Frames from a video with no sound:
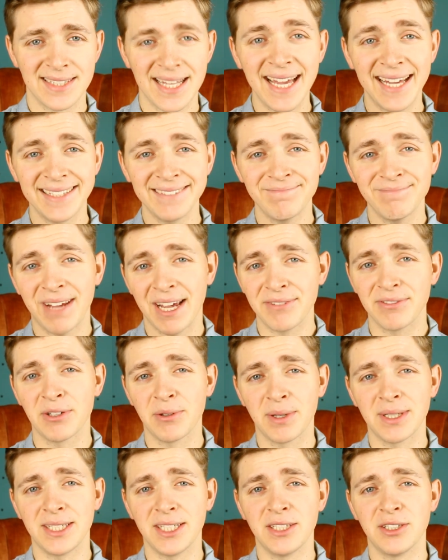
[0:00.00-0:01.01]
Then
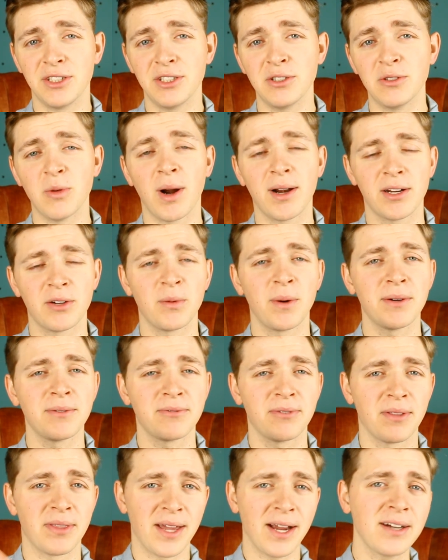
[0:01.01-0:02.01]
everyone he knew wanted one
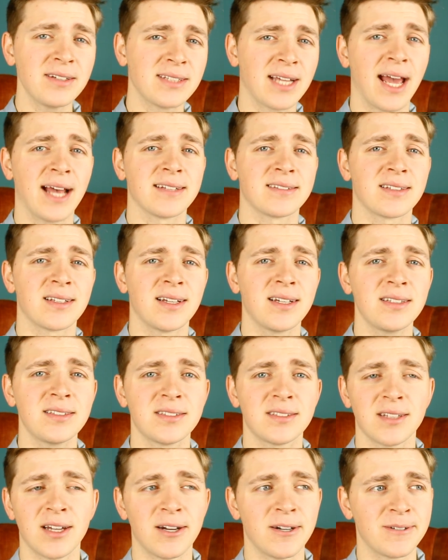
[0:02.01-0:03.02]
for their Tesla,
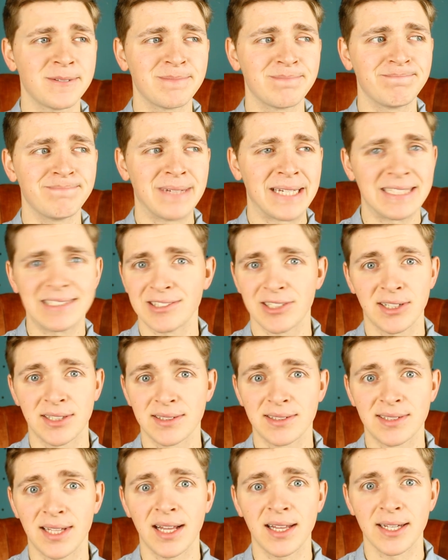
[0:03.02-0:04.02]
so he
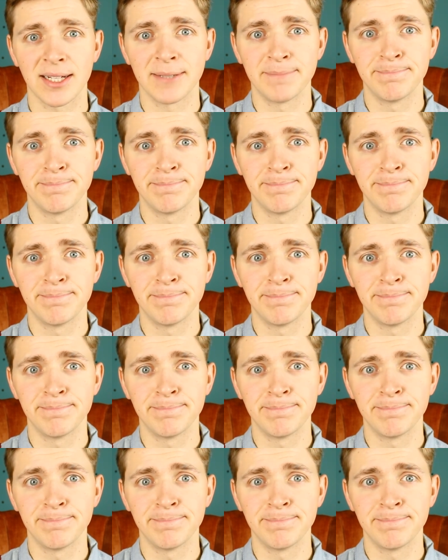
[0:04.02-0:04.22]
started selling